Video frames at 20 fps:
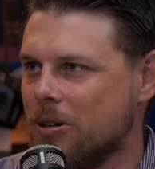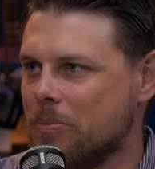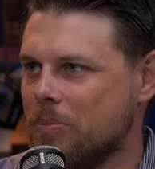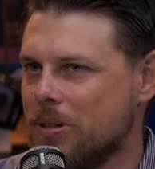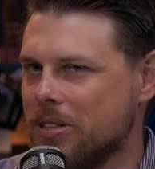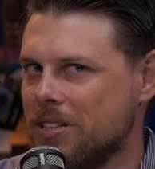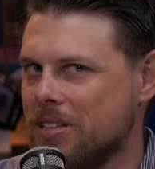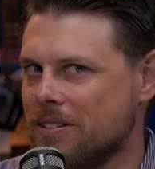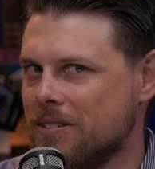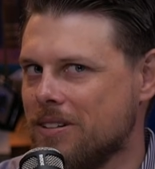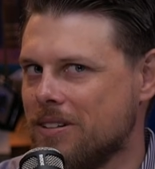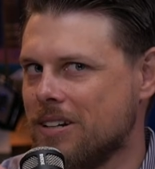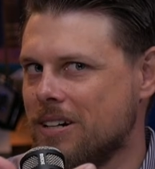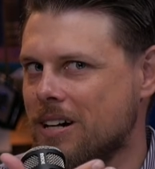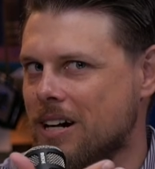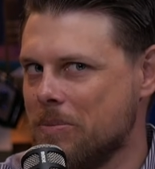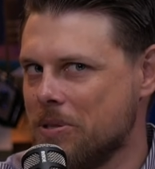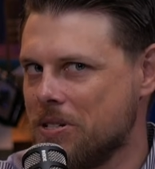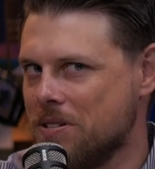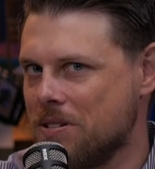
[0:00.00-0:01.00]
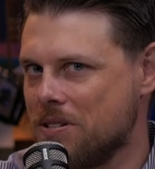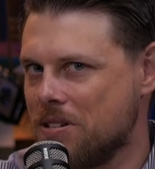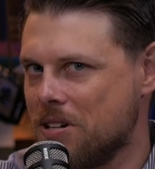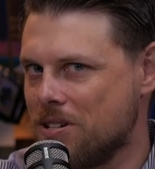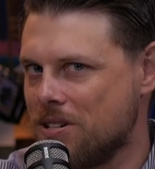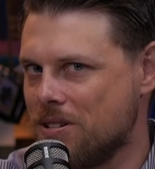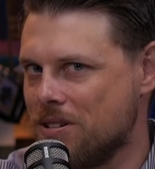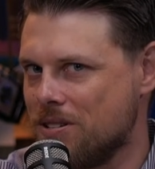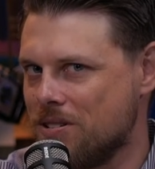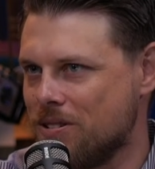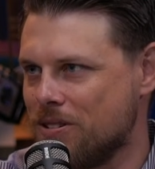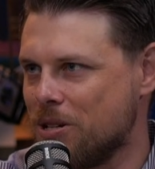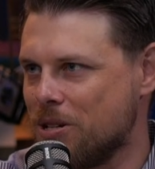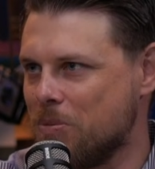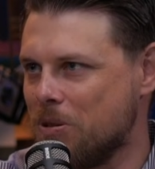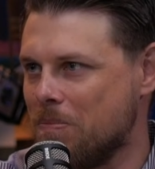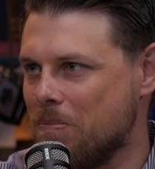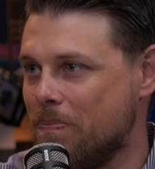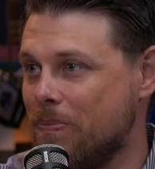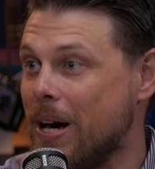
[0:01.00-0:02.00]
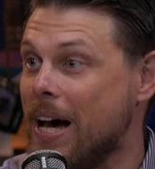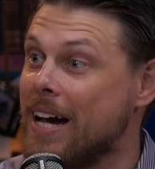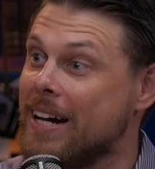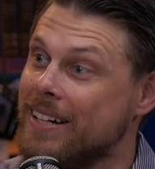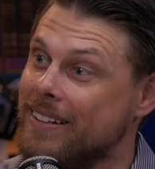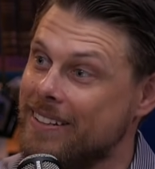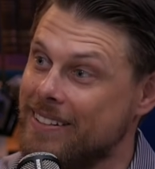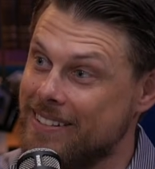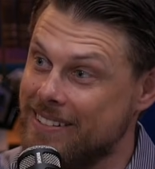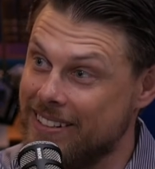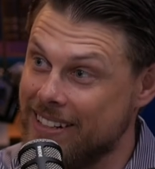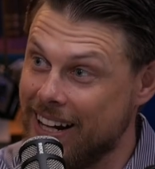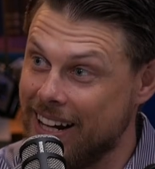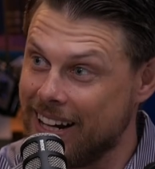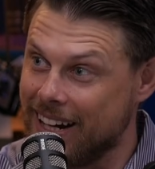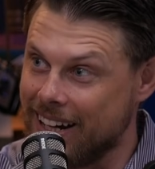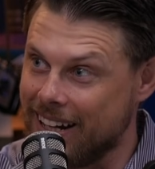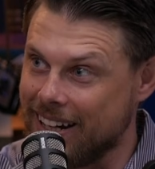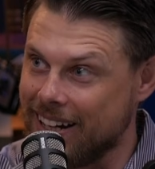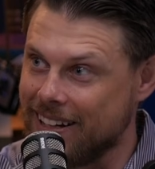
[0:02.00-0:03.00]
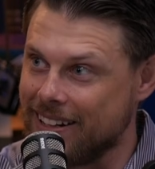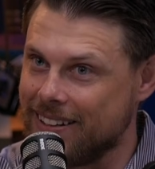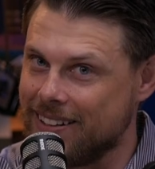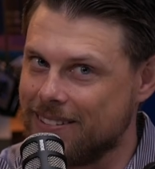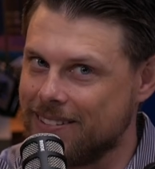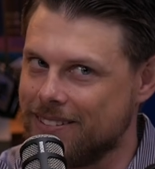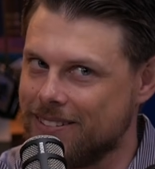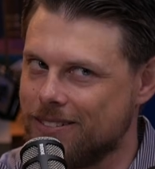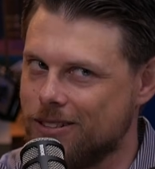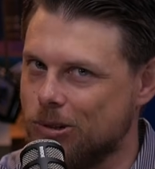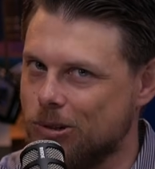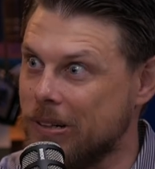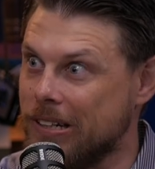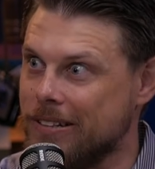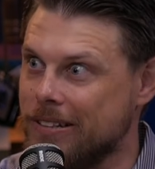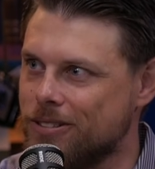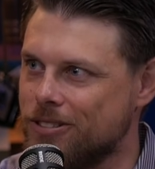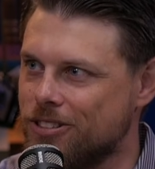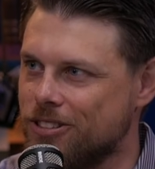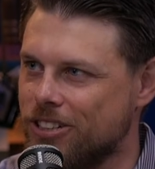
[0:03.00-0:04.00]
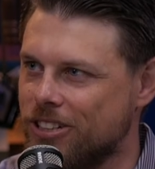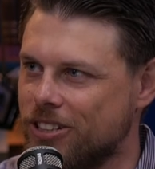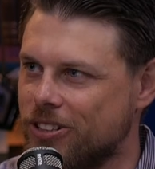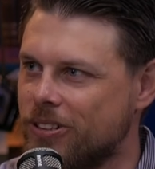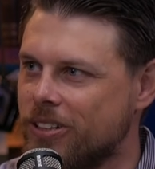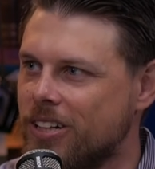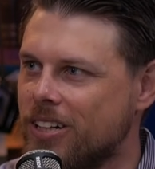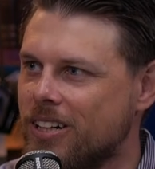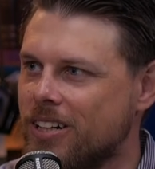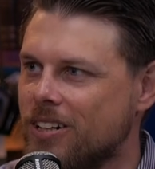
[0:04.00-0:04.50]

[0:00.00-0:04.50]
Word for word: But the common cessationist argument back in the day, twenty years ago,